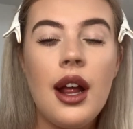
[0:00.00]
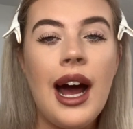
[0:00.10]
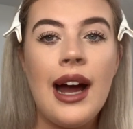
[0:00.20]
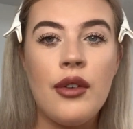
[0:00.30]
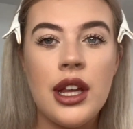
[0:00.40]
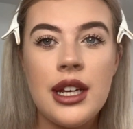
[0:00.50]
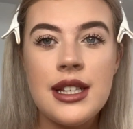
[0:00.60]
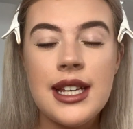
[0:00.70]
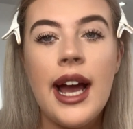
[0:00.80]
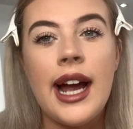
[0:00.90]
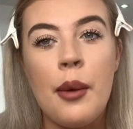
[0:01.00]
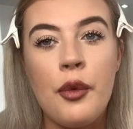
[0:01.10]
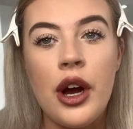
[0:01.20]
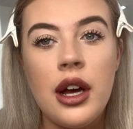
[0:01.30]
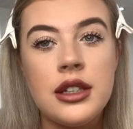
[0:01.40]
I really need to get a
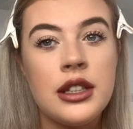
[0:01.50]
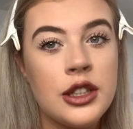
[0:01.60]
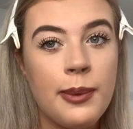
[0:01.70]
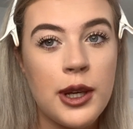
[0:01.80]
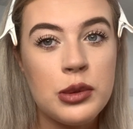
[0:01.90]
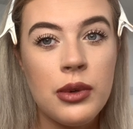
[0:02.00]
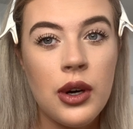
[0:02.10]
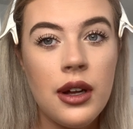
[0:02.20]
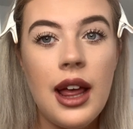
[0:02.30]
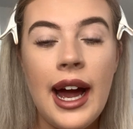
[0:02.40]
camera as soon as possible.